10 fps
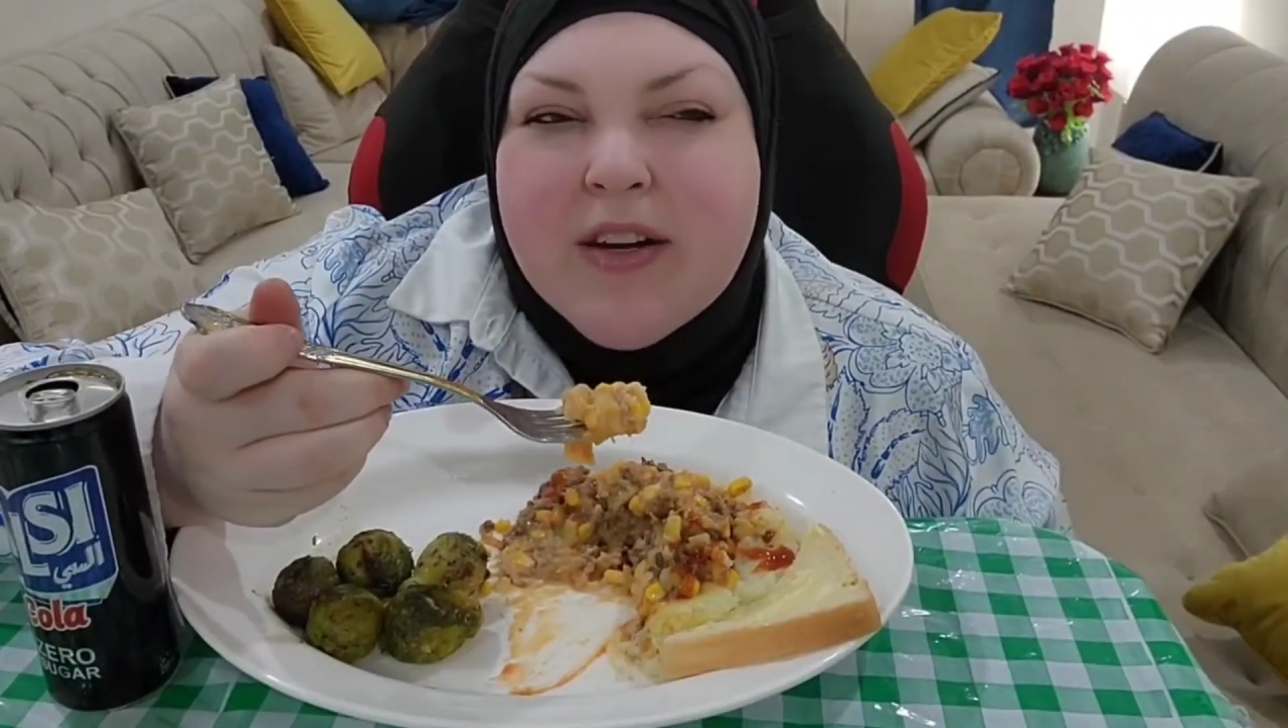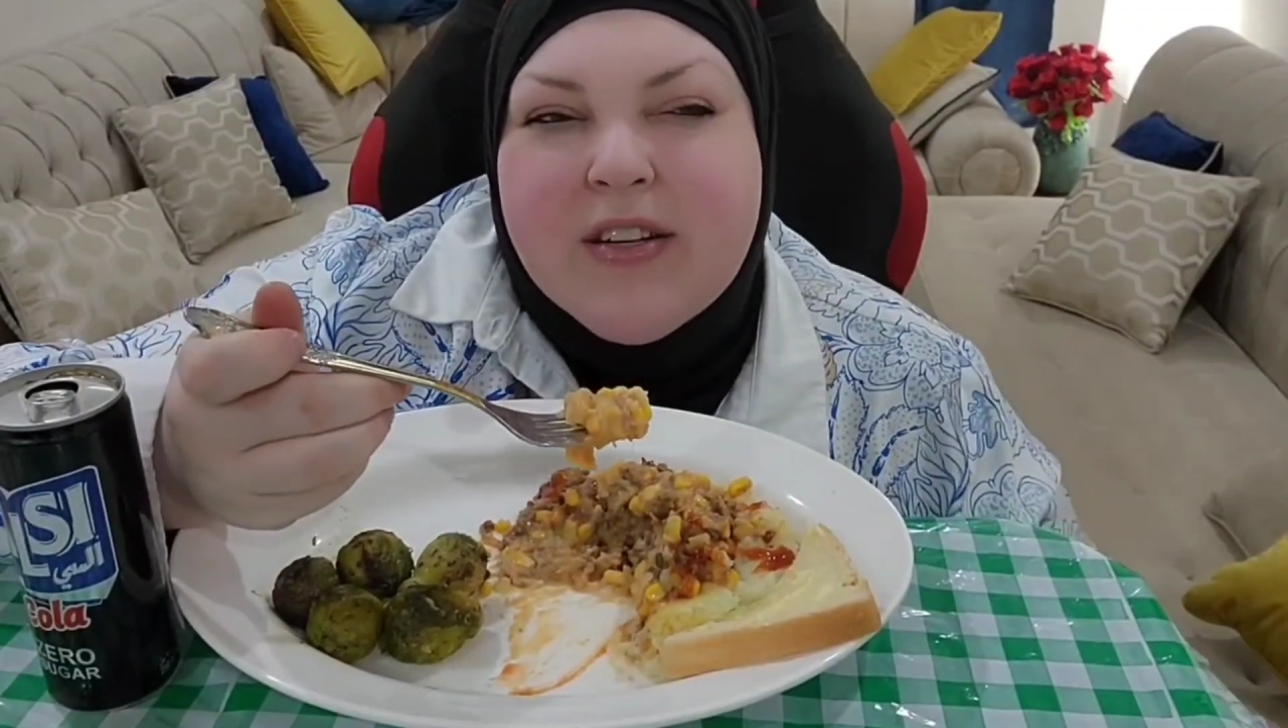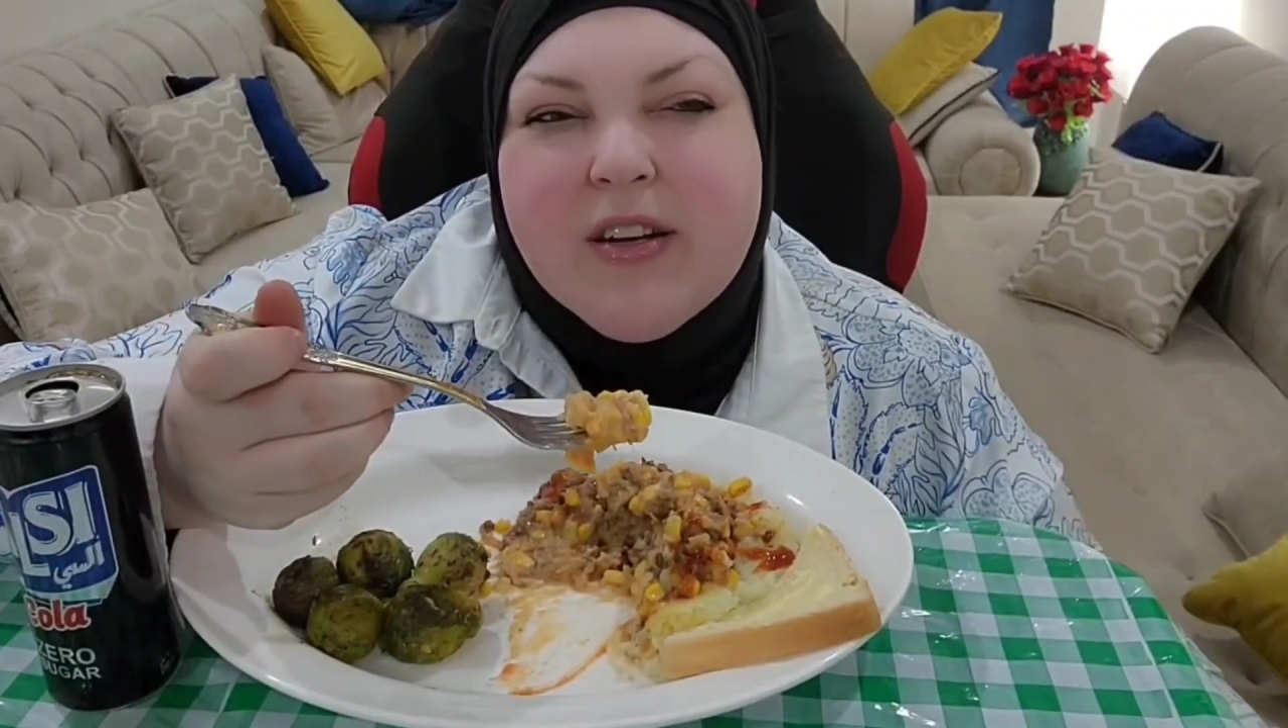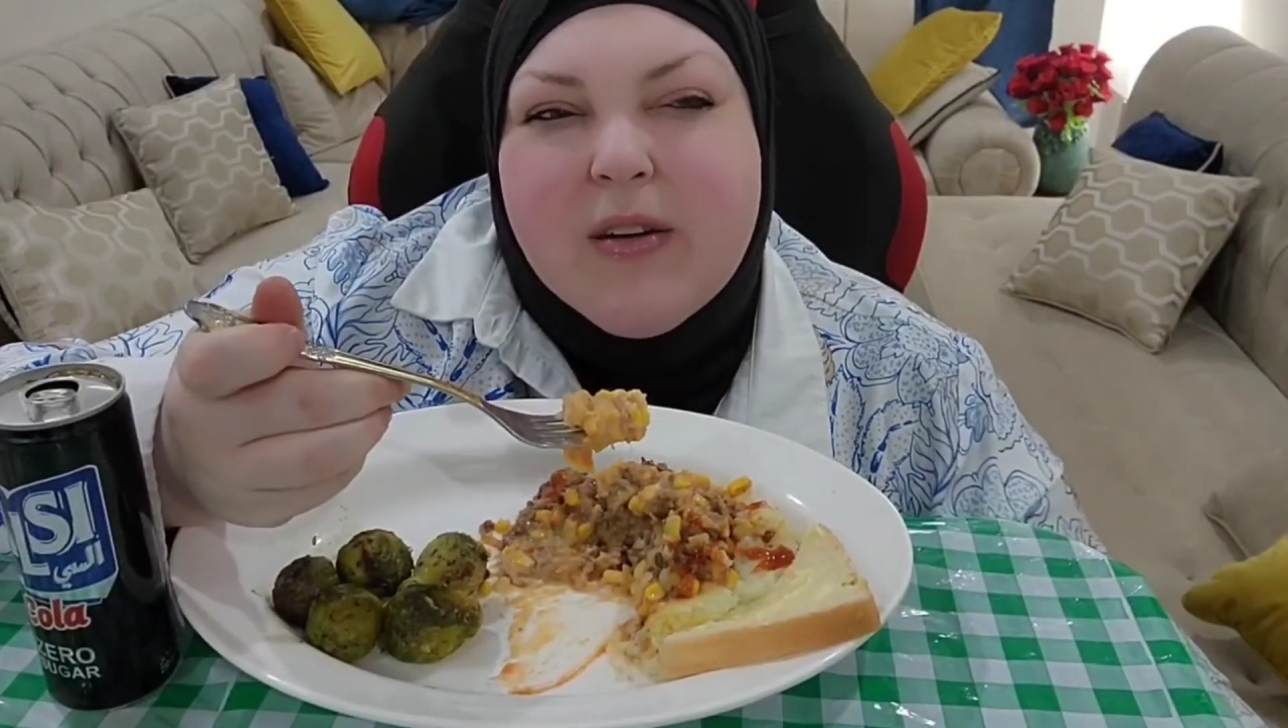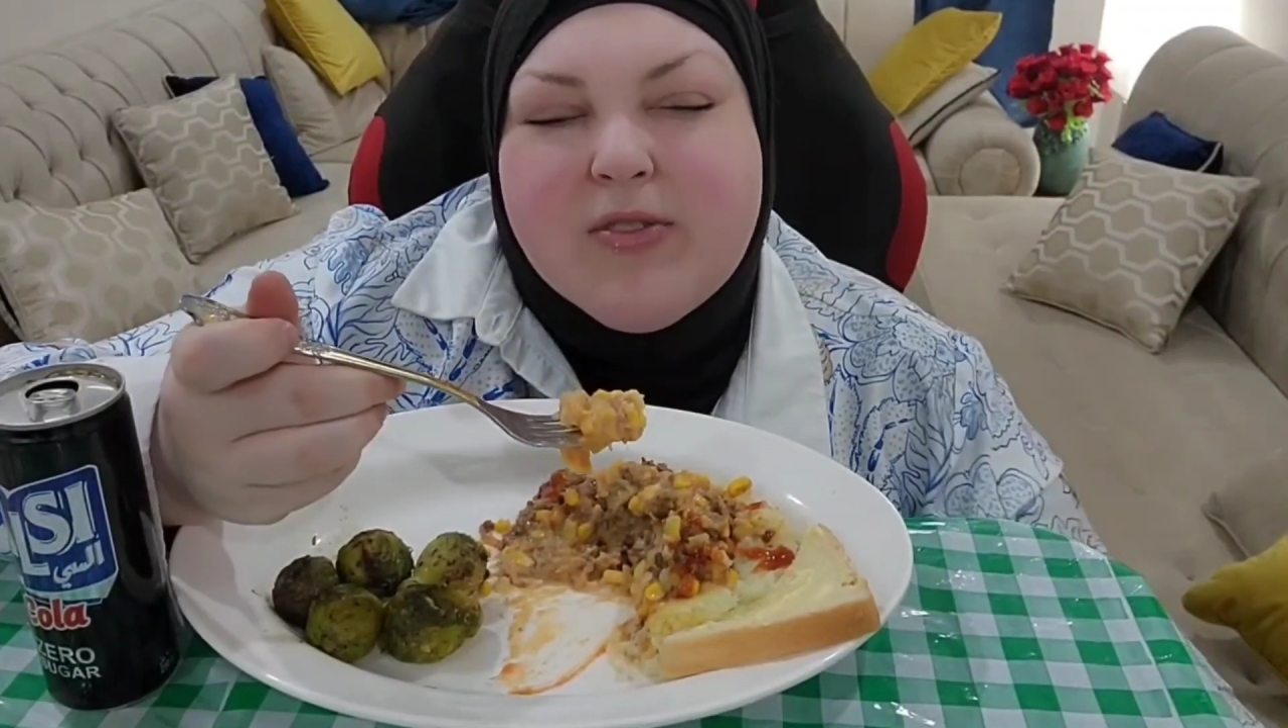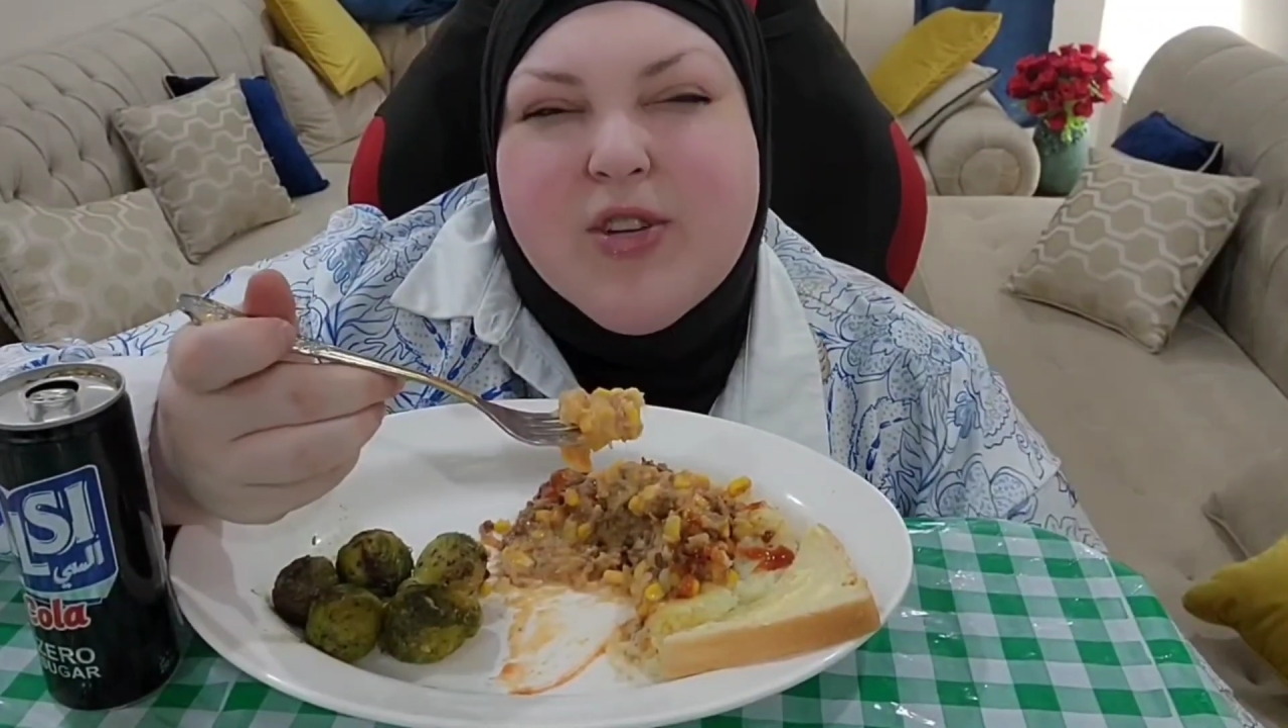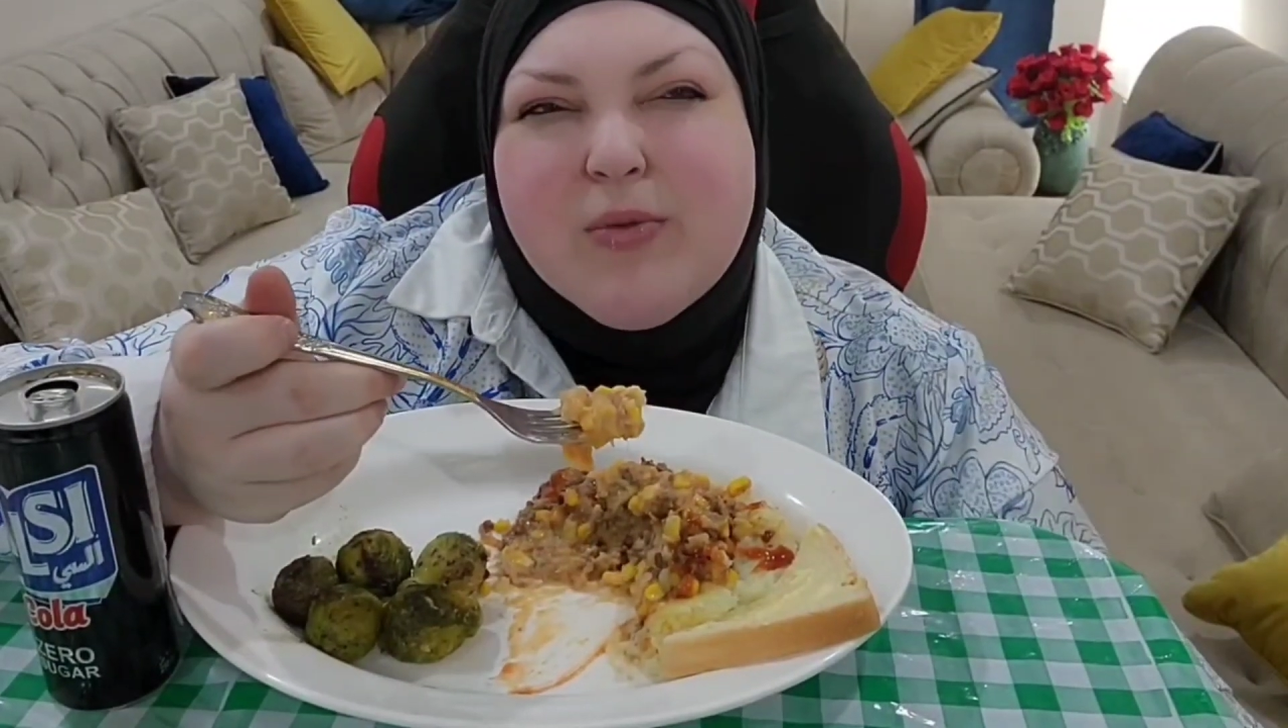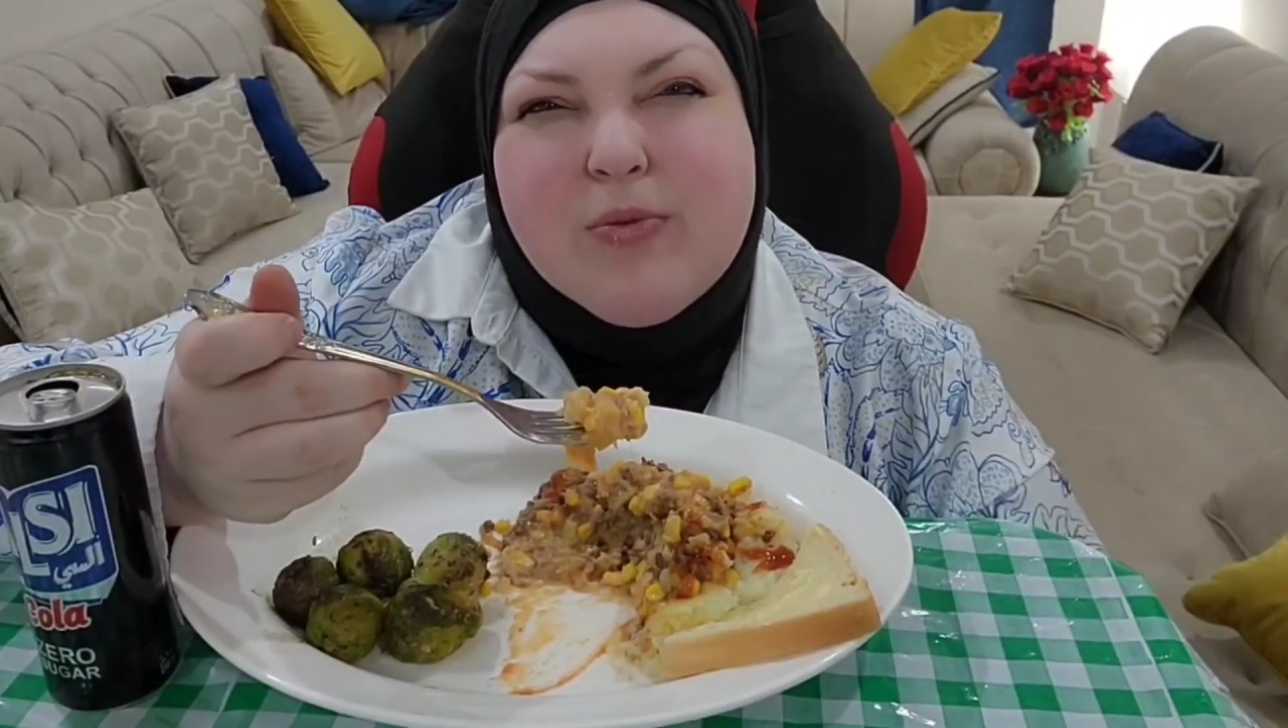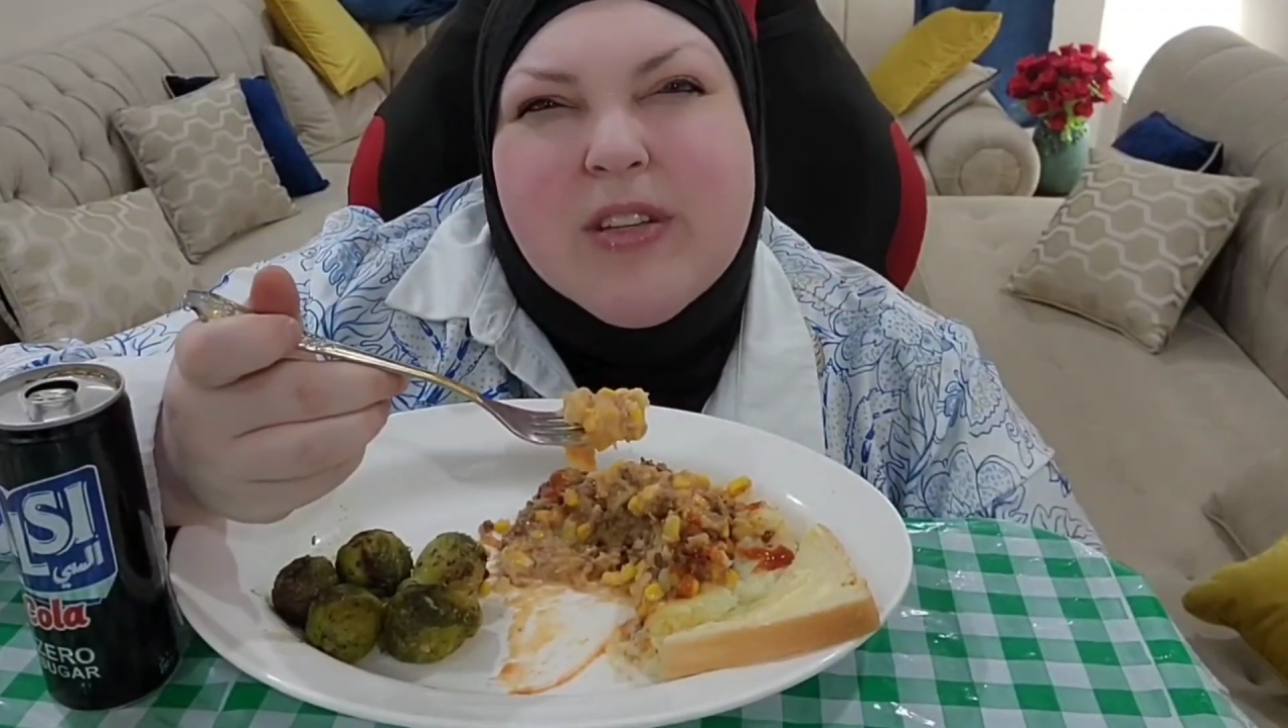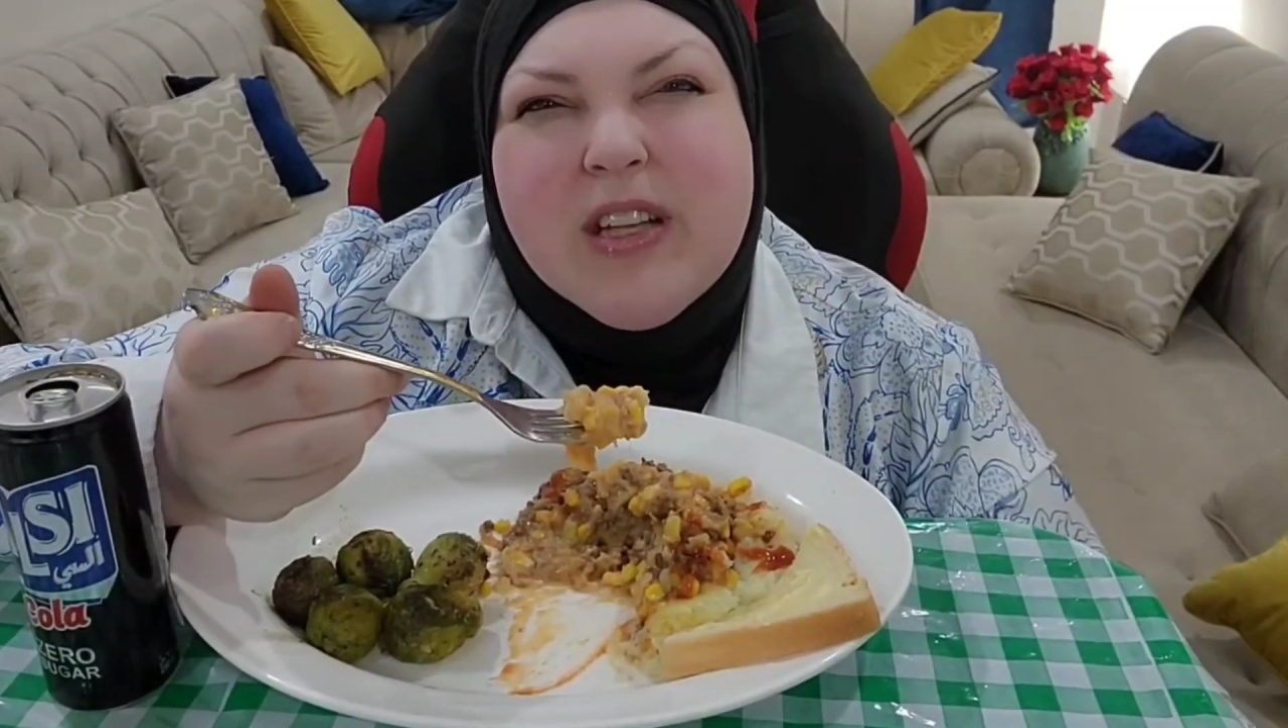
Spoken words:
I didn't also